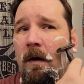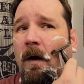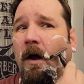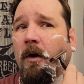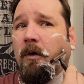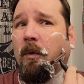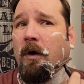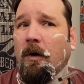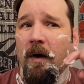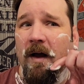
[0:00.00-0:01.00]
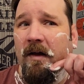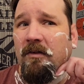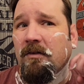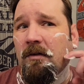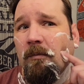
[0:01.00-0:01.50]
I know DORCO
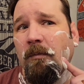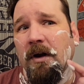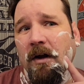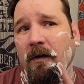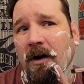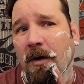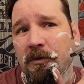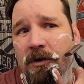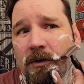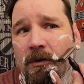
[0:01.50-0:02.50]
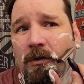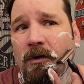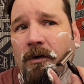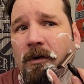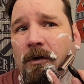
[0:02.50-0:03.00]
has many other options.
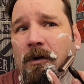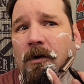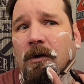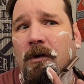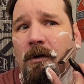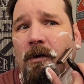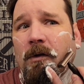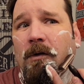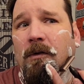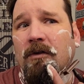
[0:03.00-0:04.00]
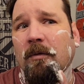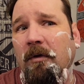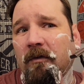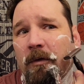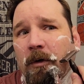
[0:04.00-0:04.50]
Some
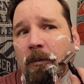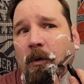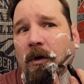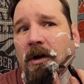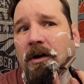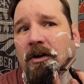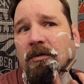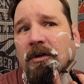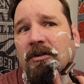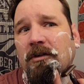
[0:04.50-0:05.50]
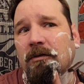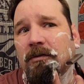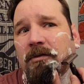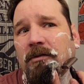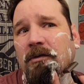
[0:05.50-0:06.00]
of them are more inexpensive,
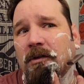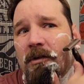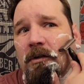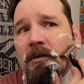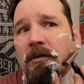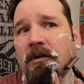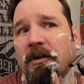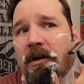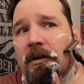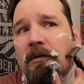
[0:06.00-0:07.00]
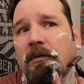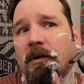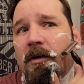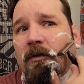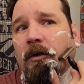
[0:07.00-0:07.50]
and
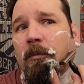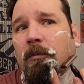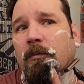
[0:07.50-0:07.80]
I've heard